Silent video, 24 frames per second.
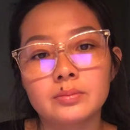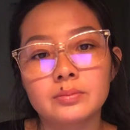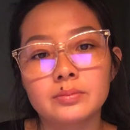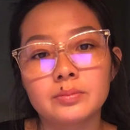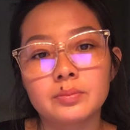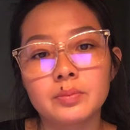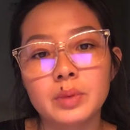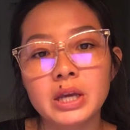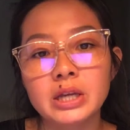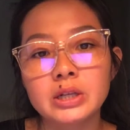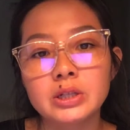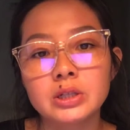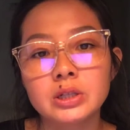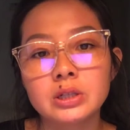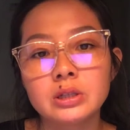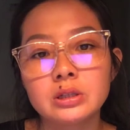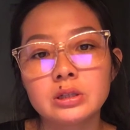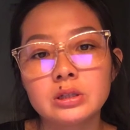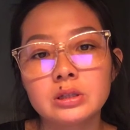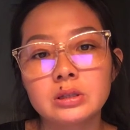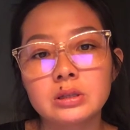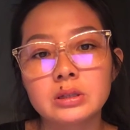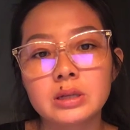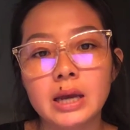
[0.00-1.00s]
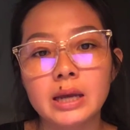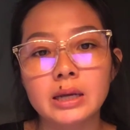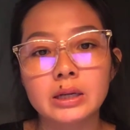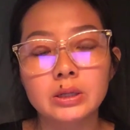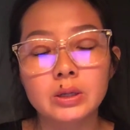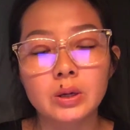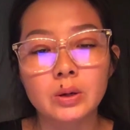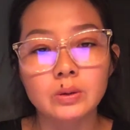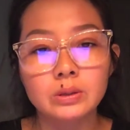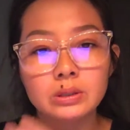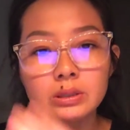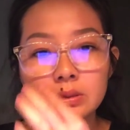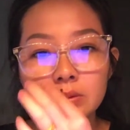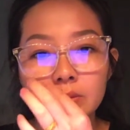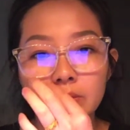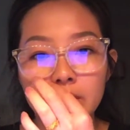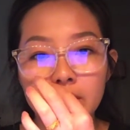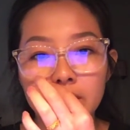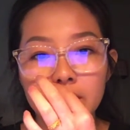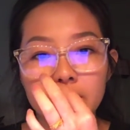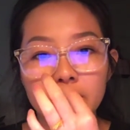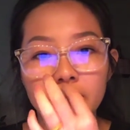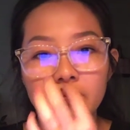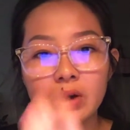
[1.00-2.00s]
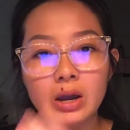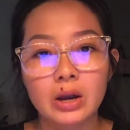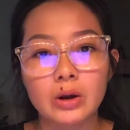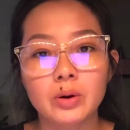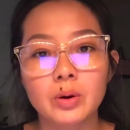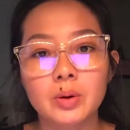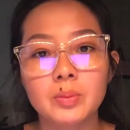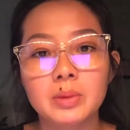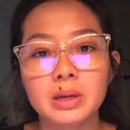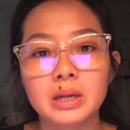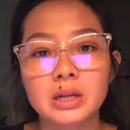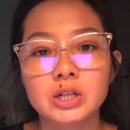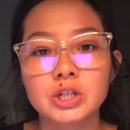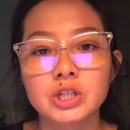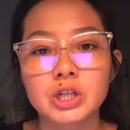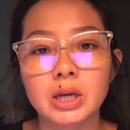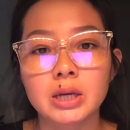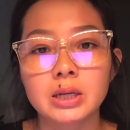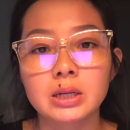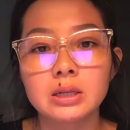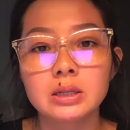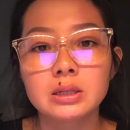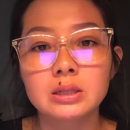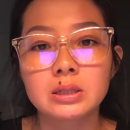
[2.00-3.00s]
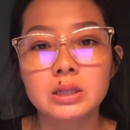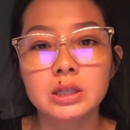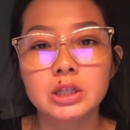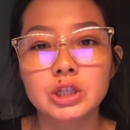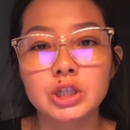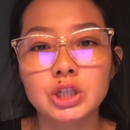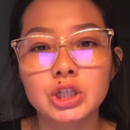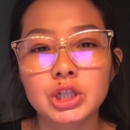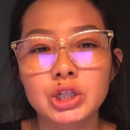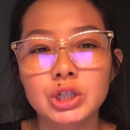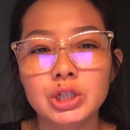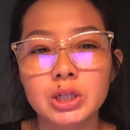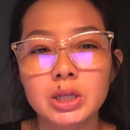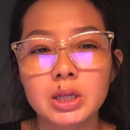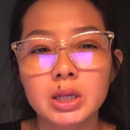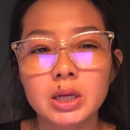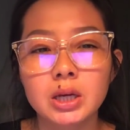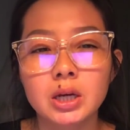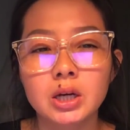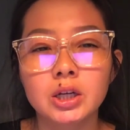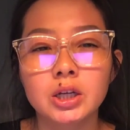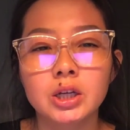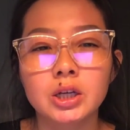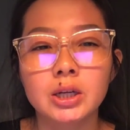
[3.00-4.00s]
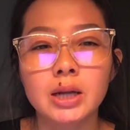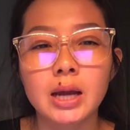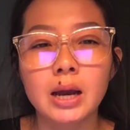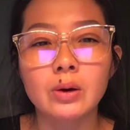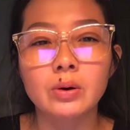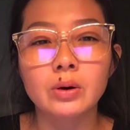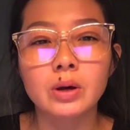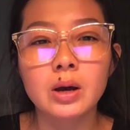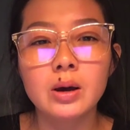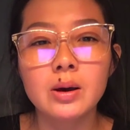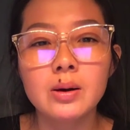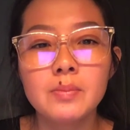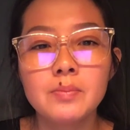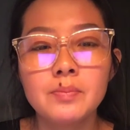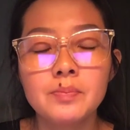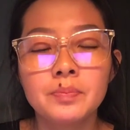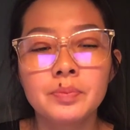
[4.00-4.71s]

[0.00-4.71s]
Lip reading: Patients diagnosed with viral meningitis is usually a good outcome